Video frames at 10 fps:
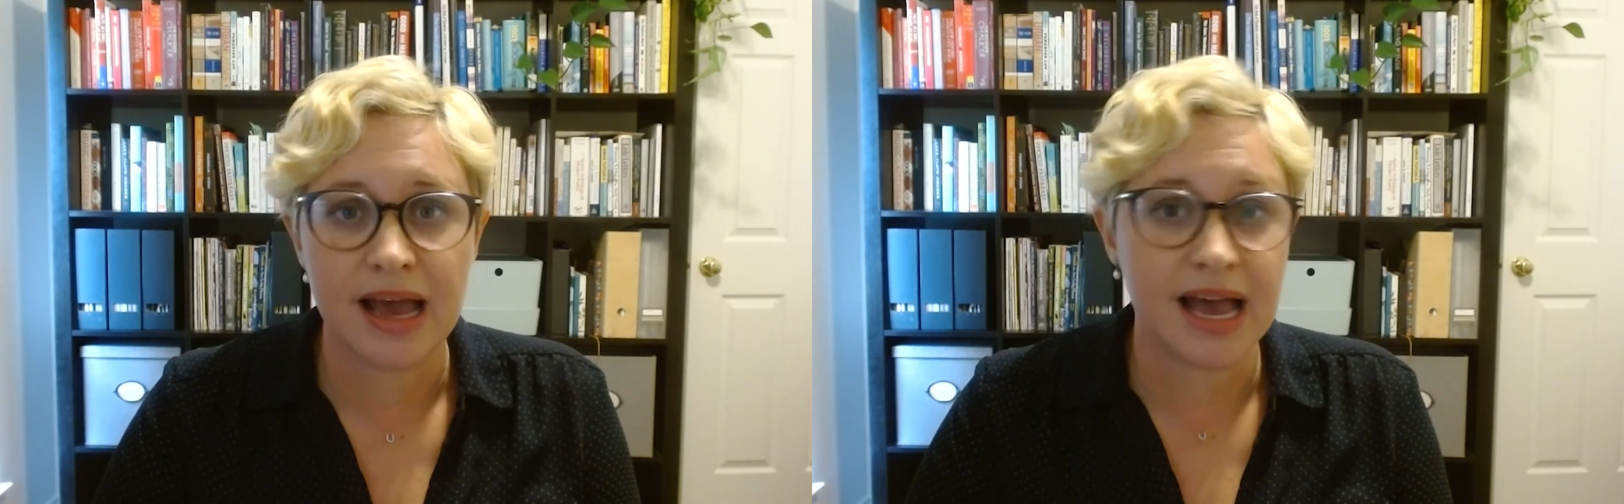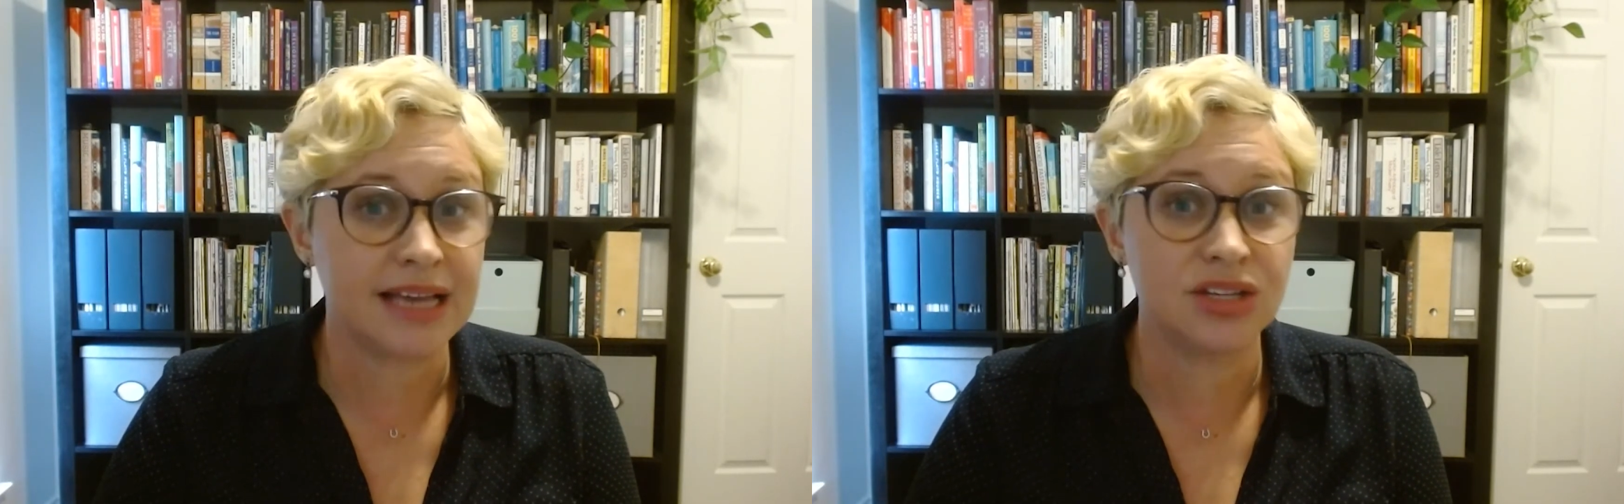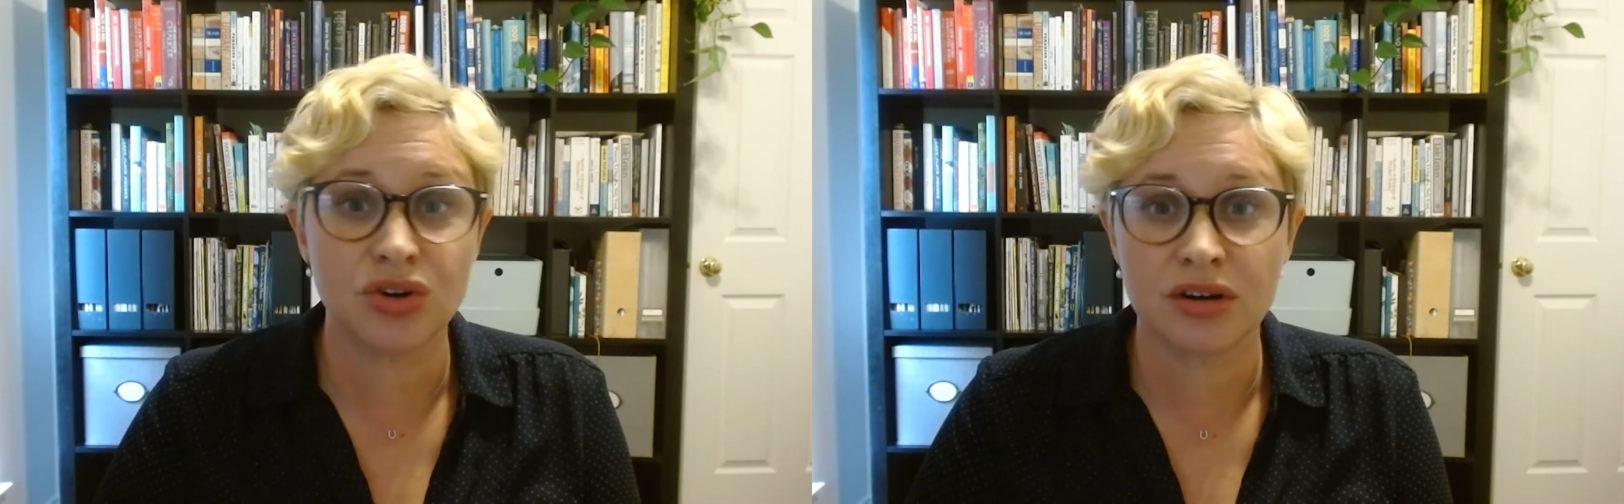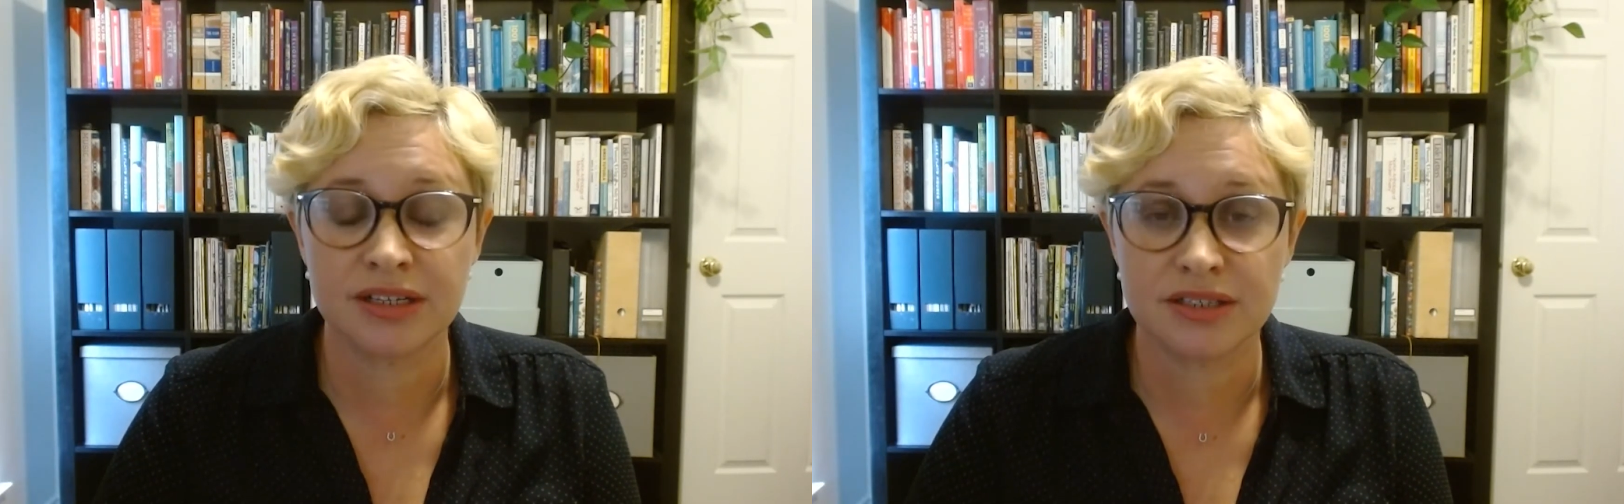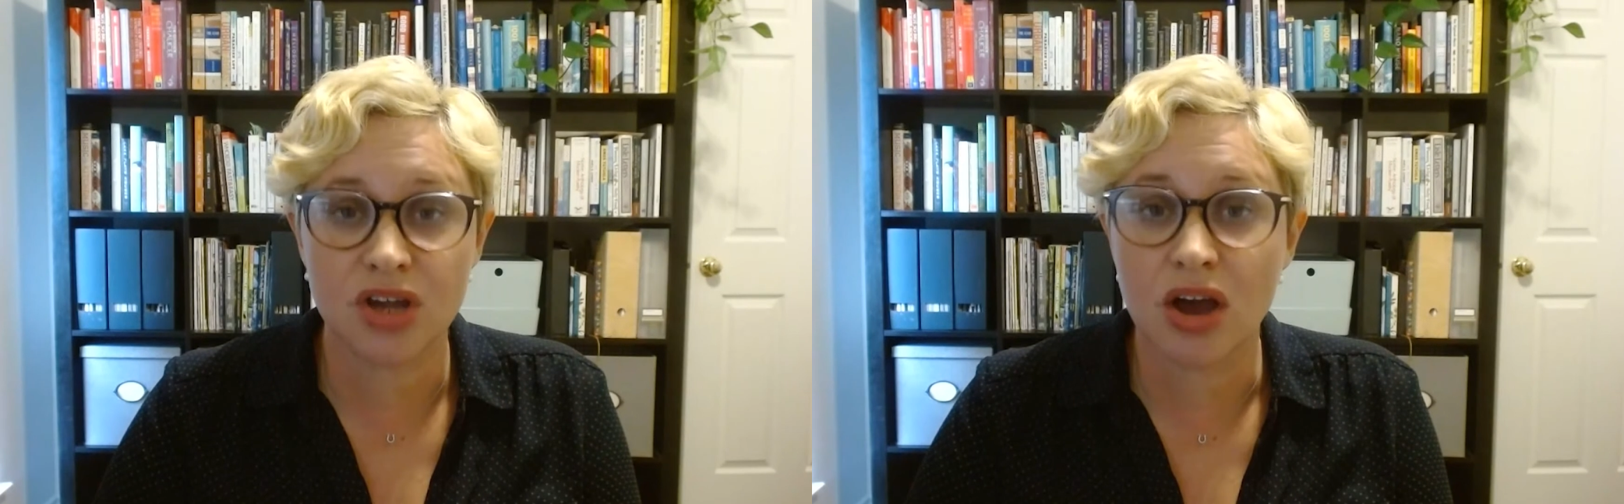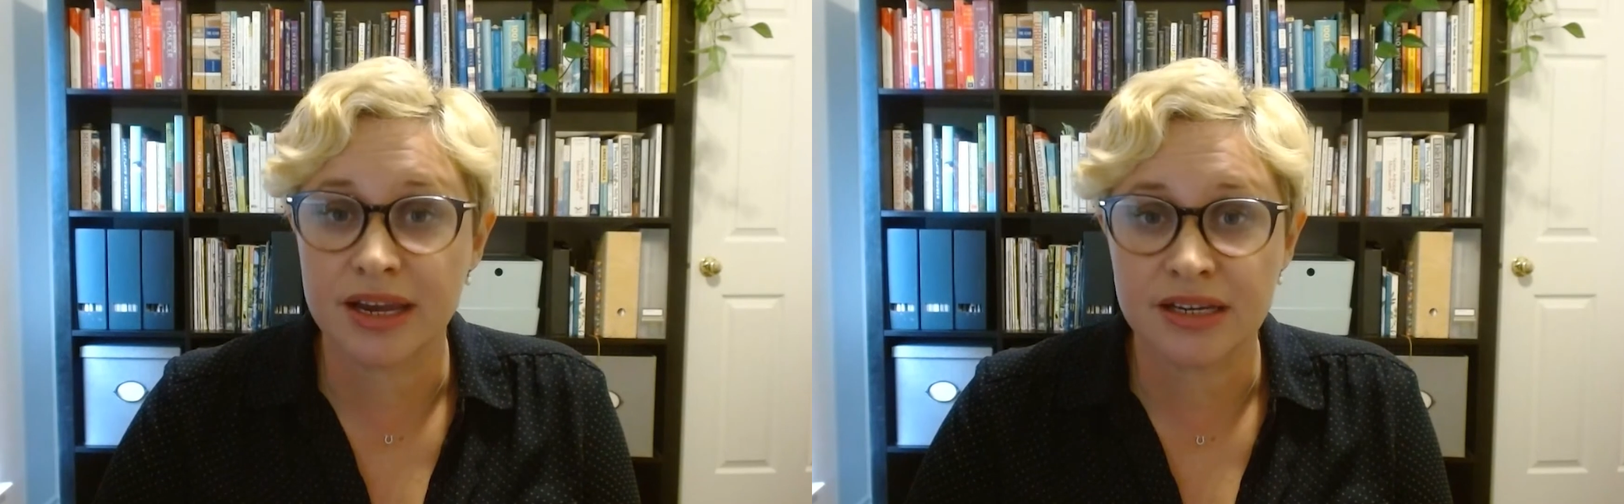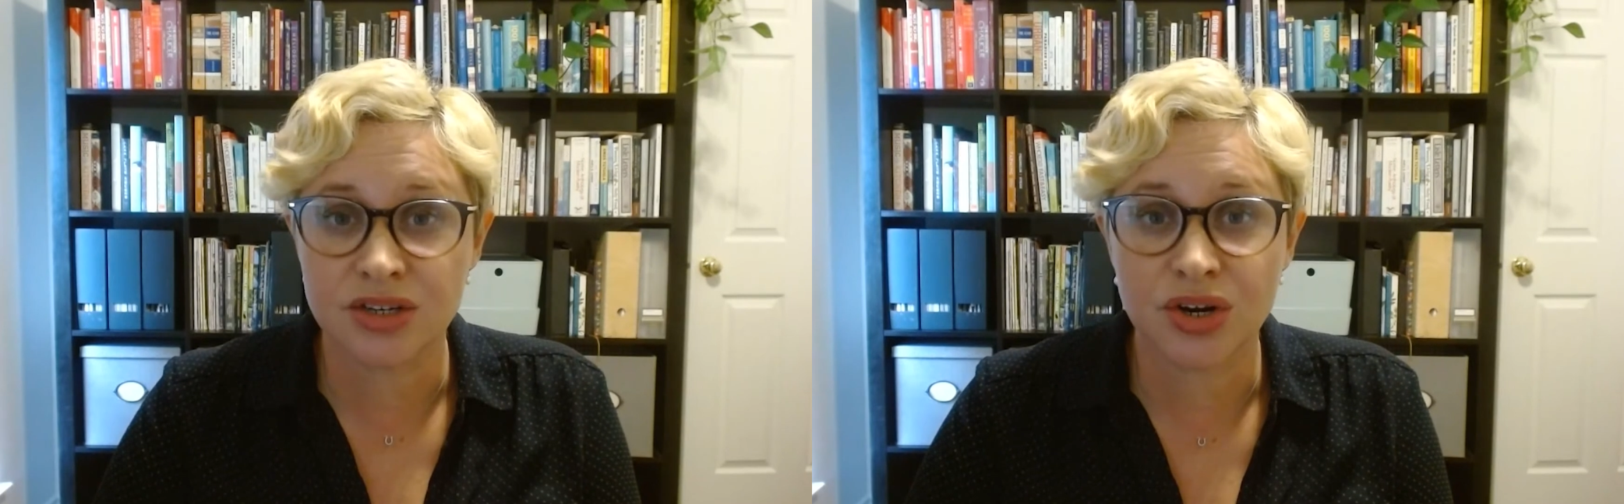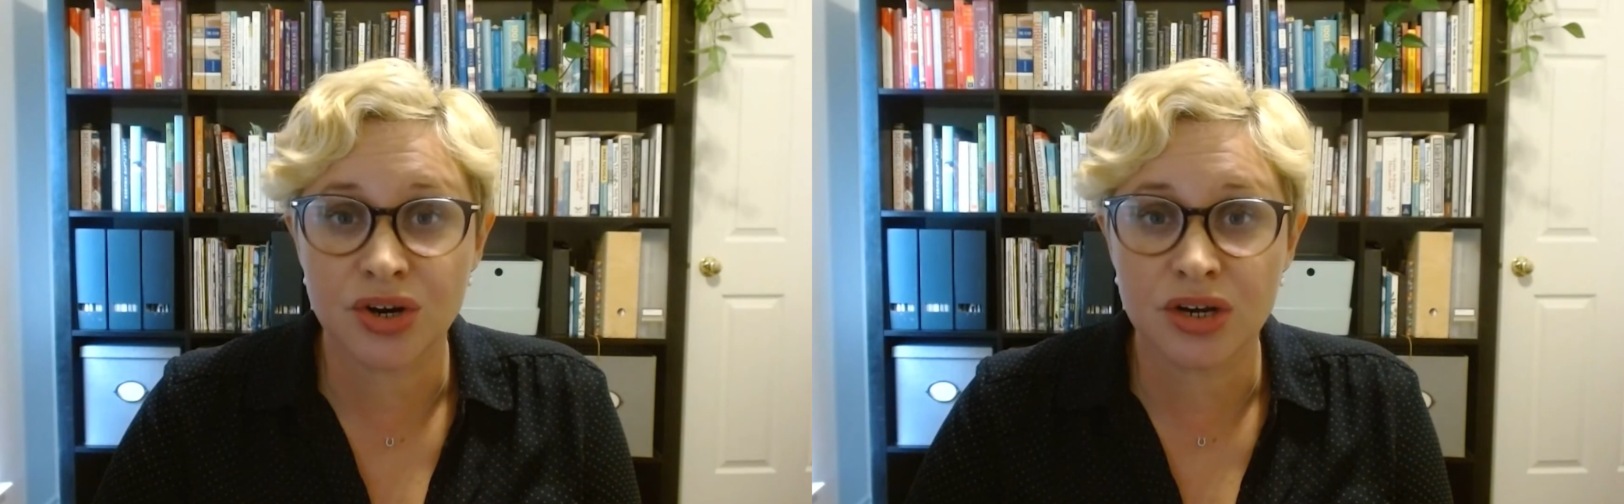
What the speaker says: I started talking to her